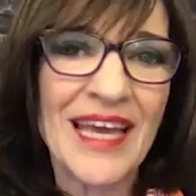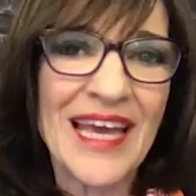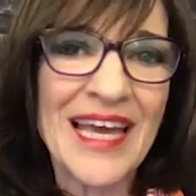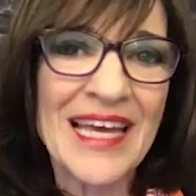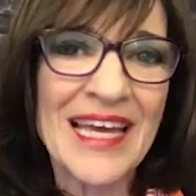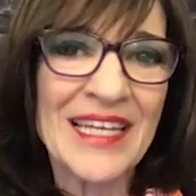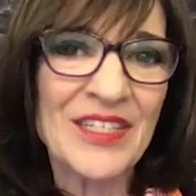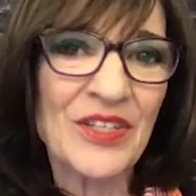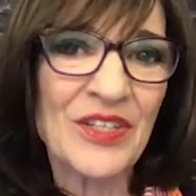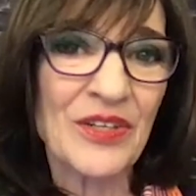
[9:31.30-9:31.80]

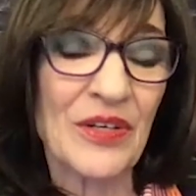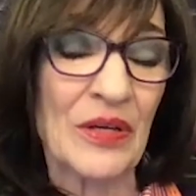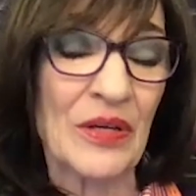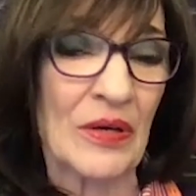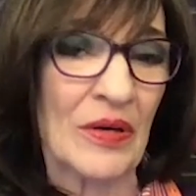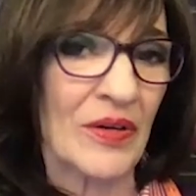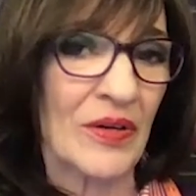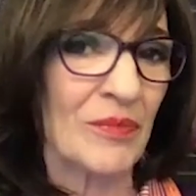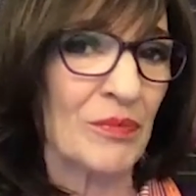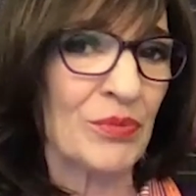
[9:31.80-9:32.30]
And
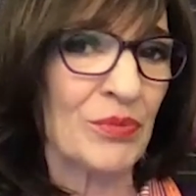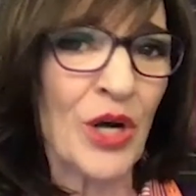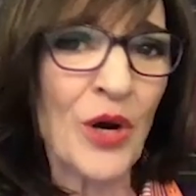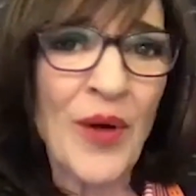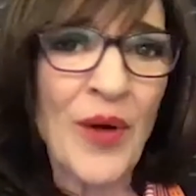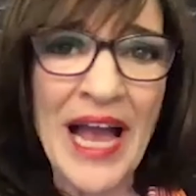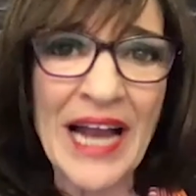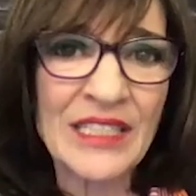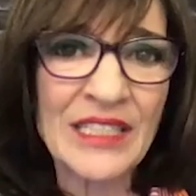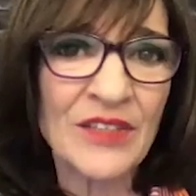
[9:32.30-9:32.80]

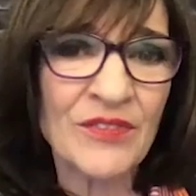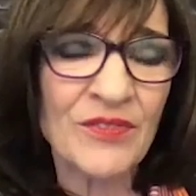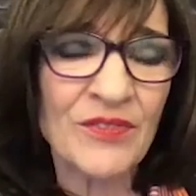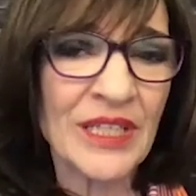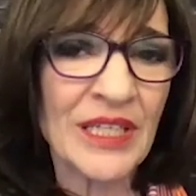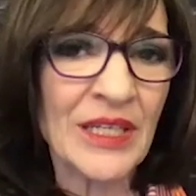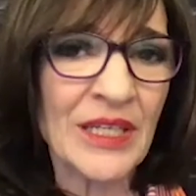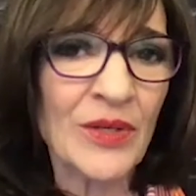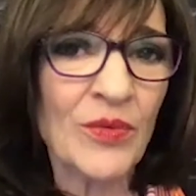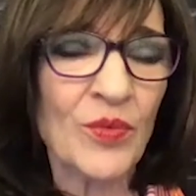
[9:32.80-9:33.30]

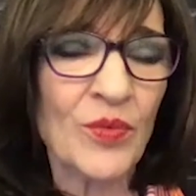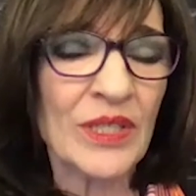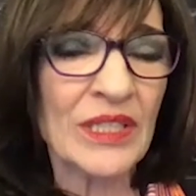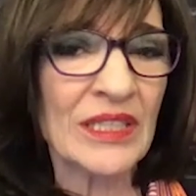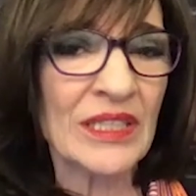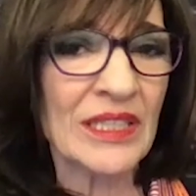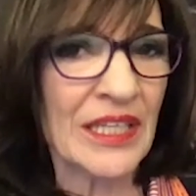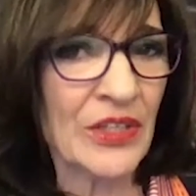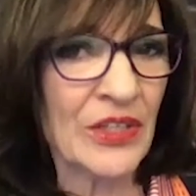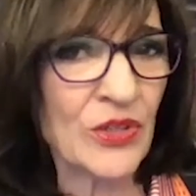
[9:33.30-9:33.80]
proactively,
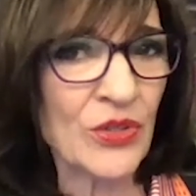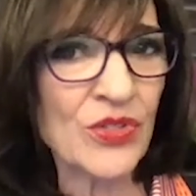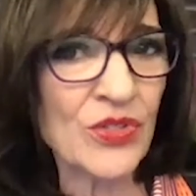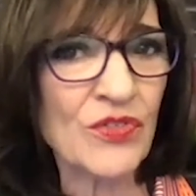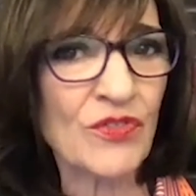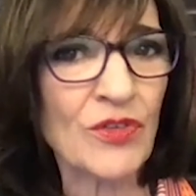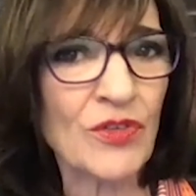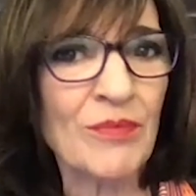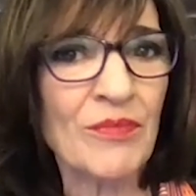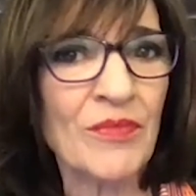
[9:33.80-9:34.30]
when
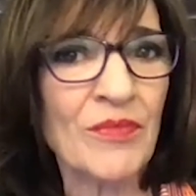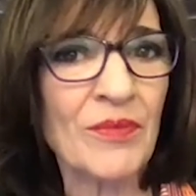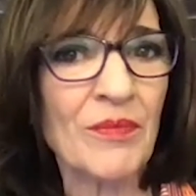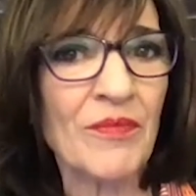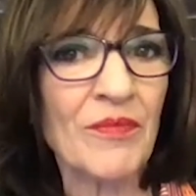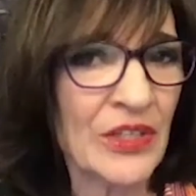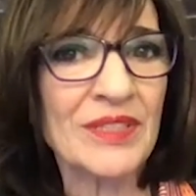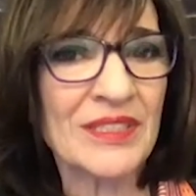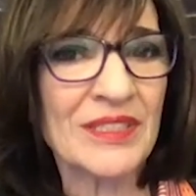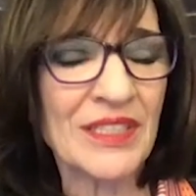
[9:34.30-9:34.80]
leaders from
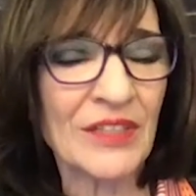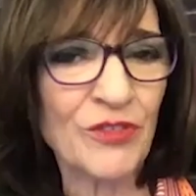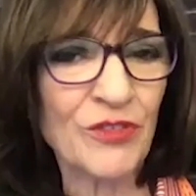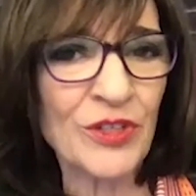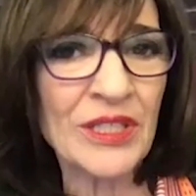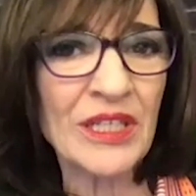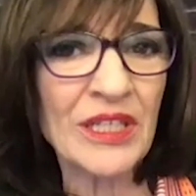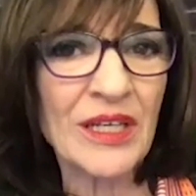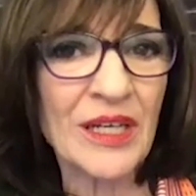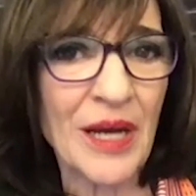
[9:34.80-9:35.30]

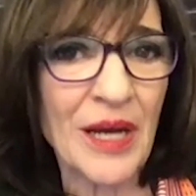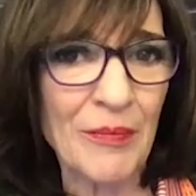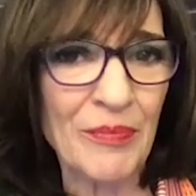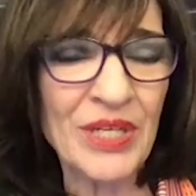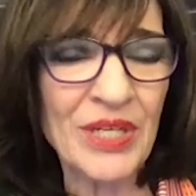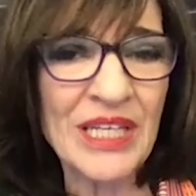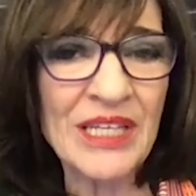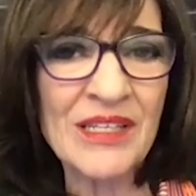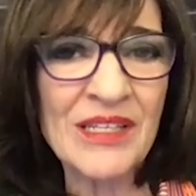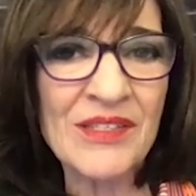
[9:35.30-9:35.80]
different
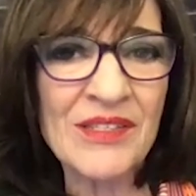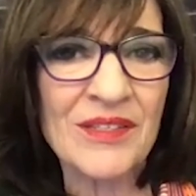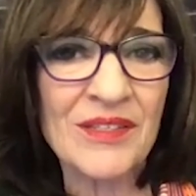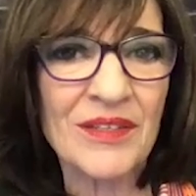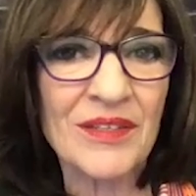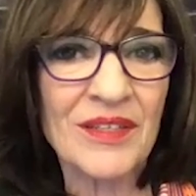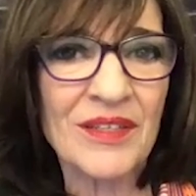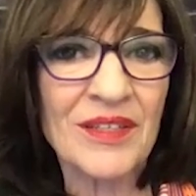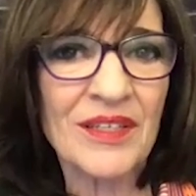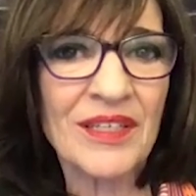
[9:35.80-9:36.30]
companies
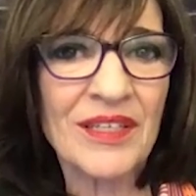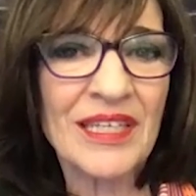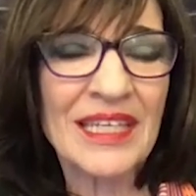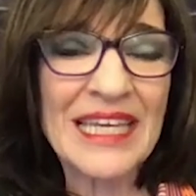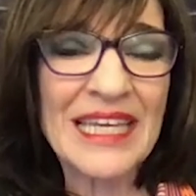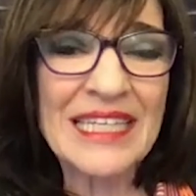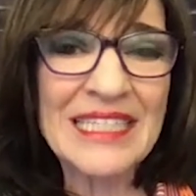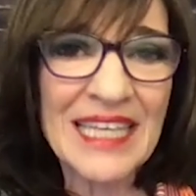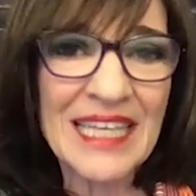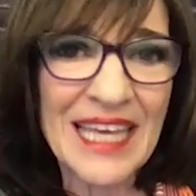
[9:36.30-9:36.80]

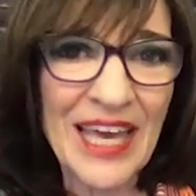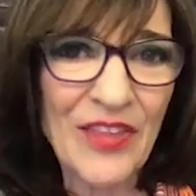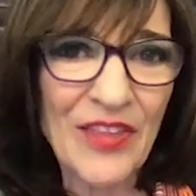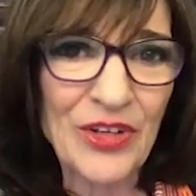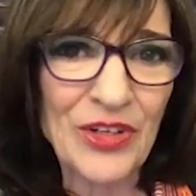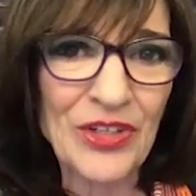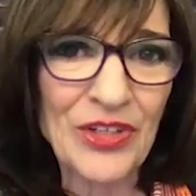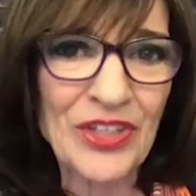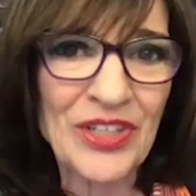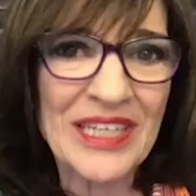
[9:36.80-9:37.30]
get
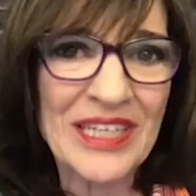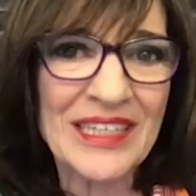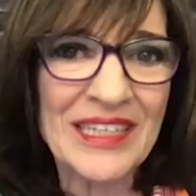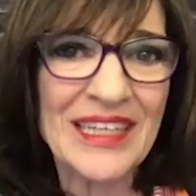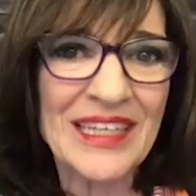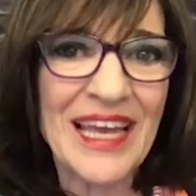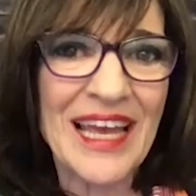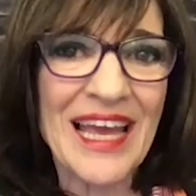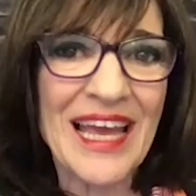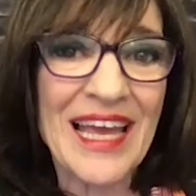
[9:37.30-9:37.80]
together,
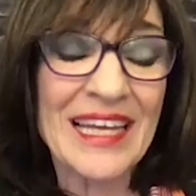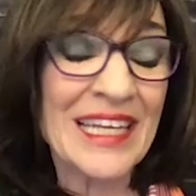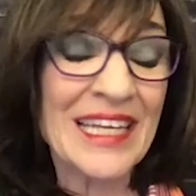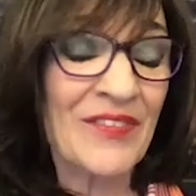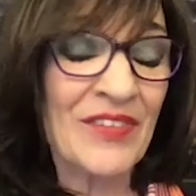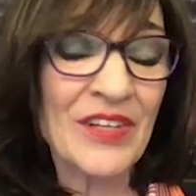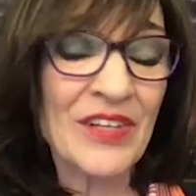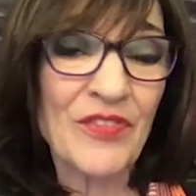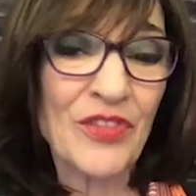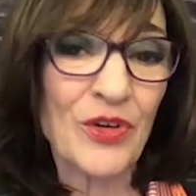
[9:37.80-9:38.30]
and
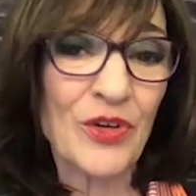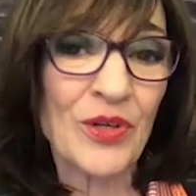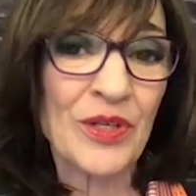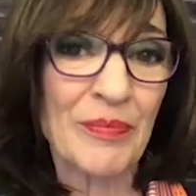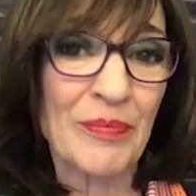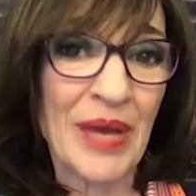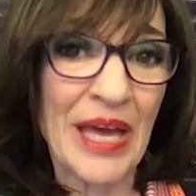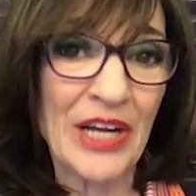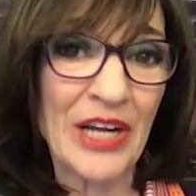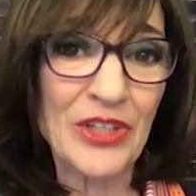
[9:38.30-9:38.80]
even if they're
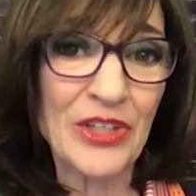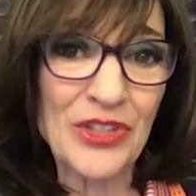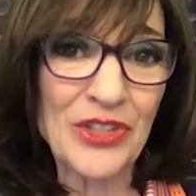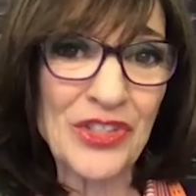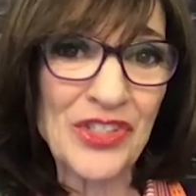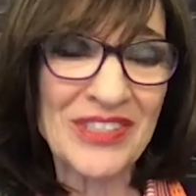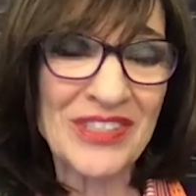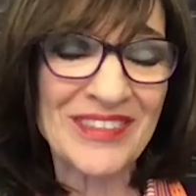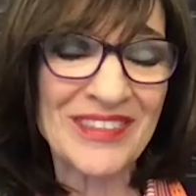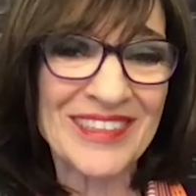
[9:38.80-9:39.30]

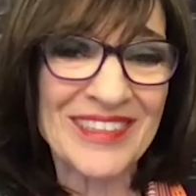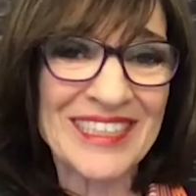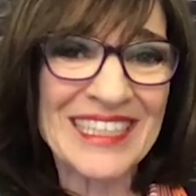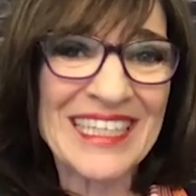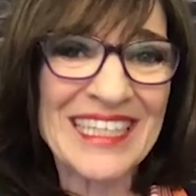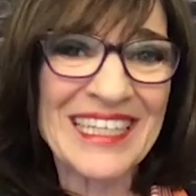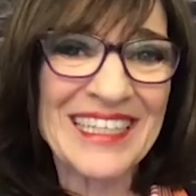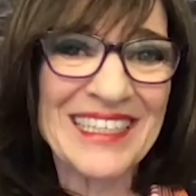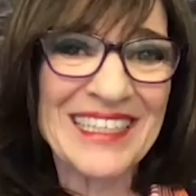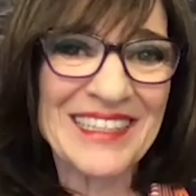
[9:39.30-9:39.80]
competitors,
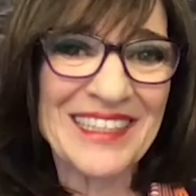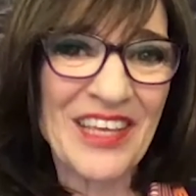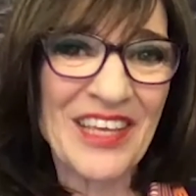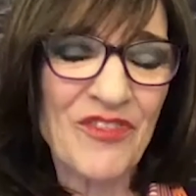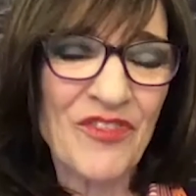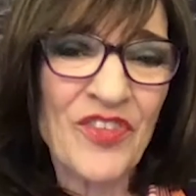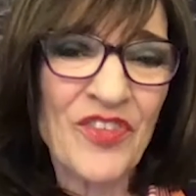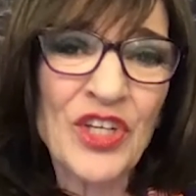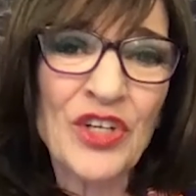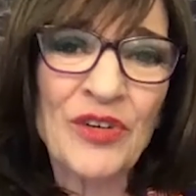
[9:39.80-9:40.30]
they
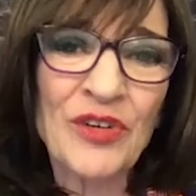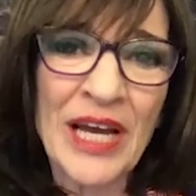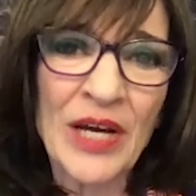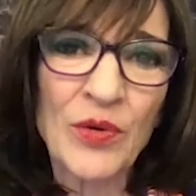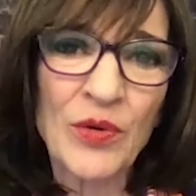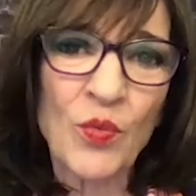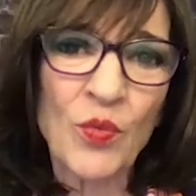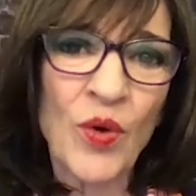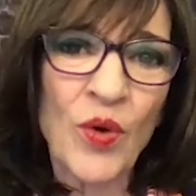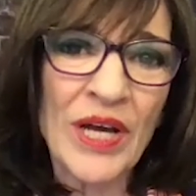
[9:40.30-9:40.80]
figure
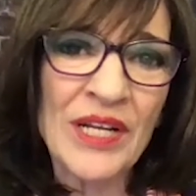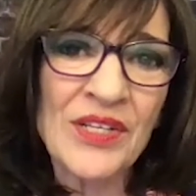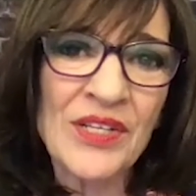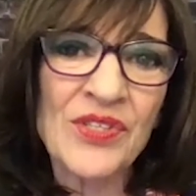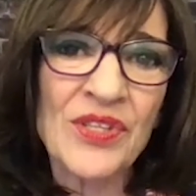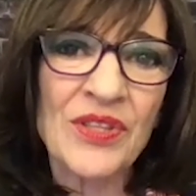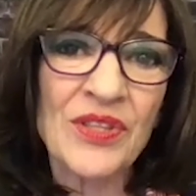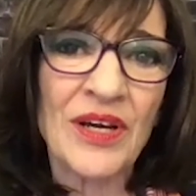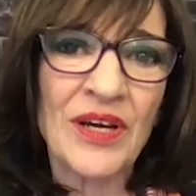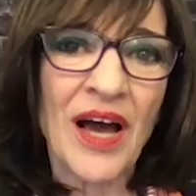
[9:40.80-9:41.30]
out what
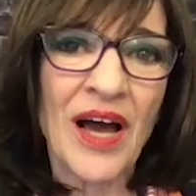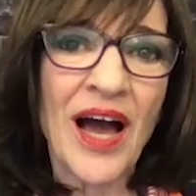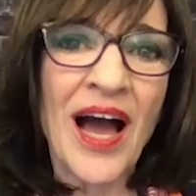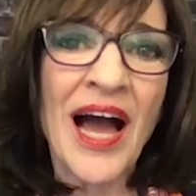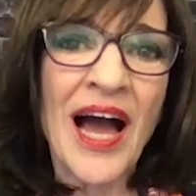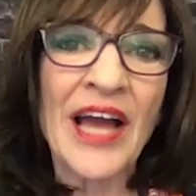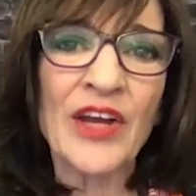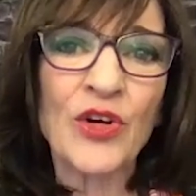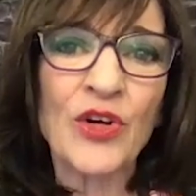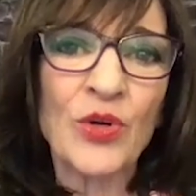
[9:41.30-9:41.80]
is the
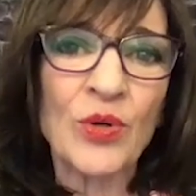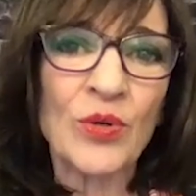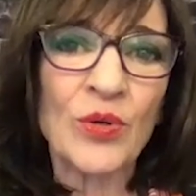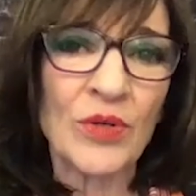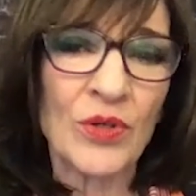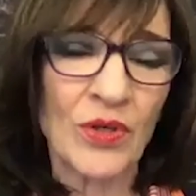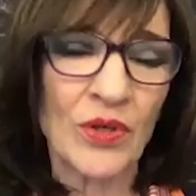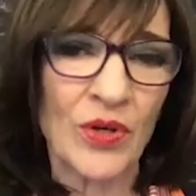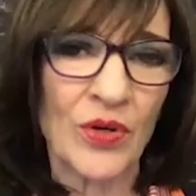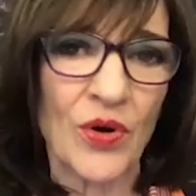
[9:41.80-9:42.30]

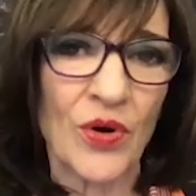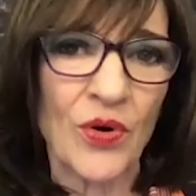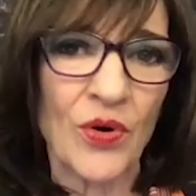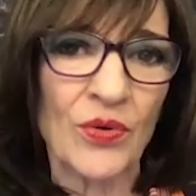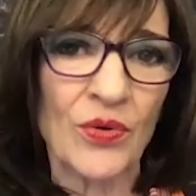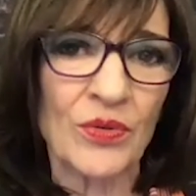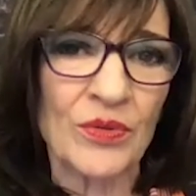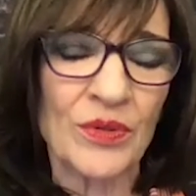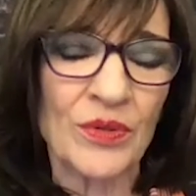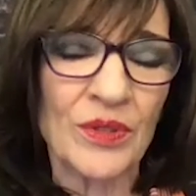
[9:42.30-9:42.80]
higher
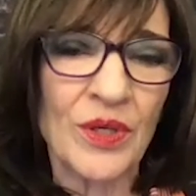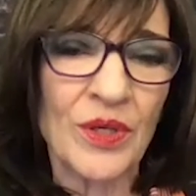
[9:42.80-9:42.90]
goal.